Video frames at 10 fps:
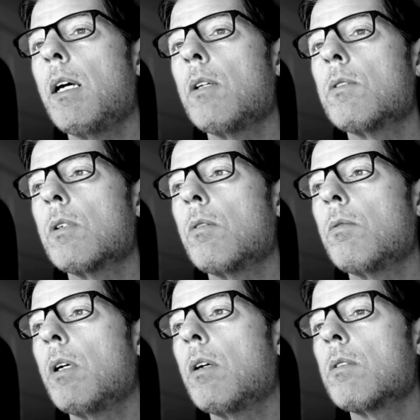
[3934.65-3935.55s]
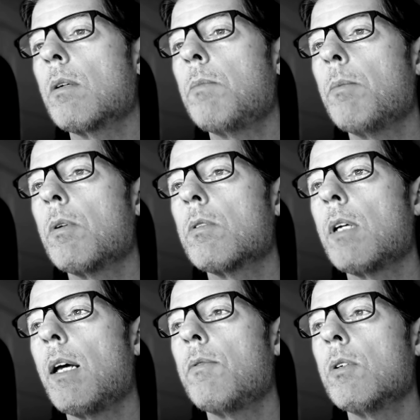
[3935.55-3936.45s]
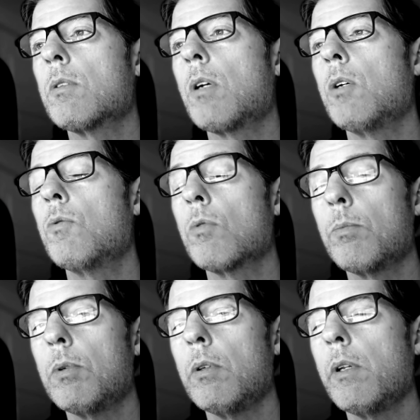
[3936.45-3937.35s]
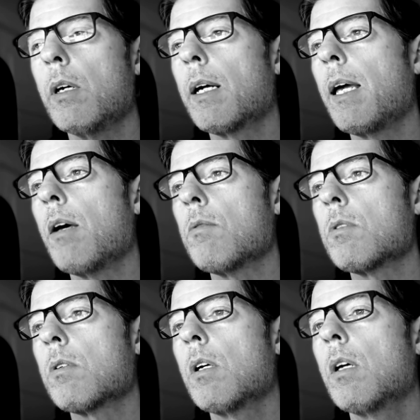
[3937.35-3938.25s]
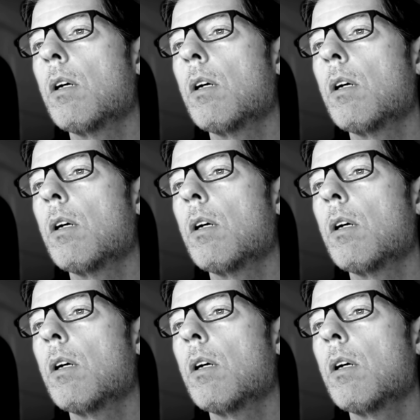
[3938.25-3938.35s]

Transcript: And so there are some members that have just quadrupled their accounts